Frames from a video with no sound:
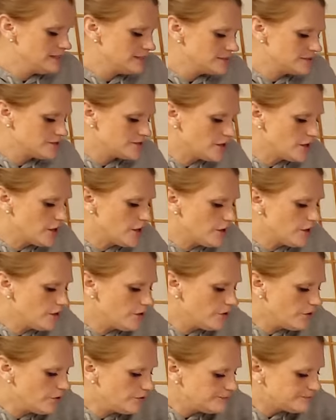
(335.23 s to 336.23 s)

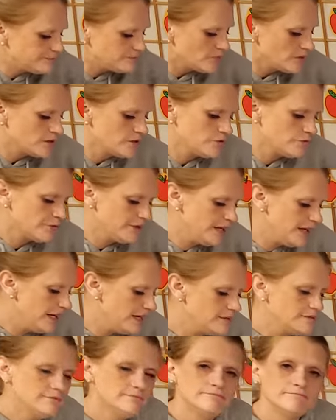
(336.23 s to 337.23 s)
so
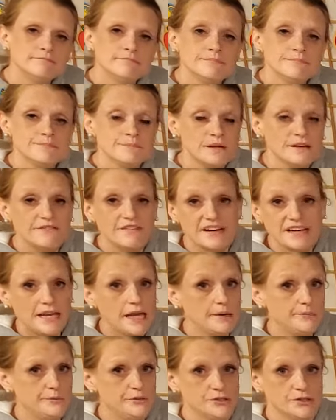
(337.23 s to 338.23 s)
read. If I
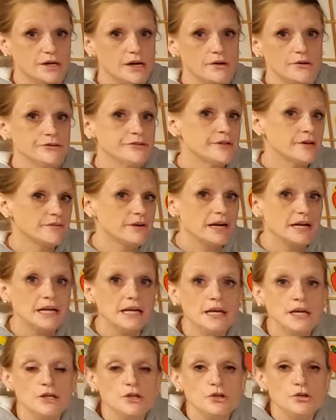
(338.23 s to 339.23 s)
came to your house
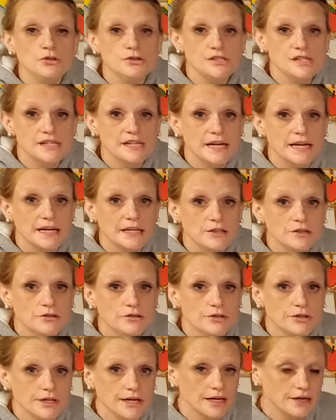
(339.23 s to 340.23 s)
already, today you
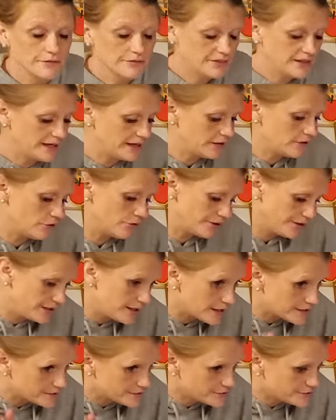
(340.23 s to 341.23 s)
could count that, or
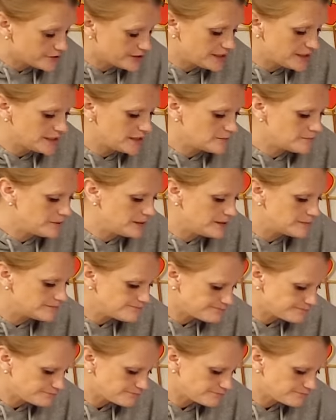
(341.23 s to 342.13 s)
yesterday, I mean.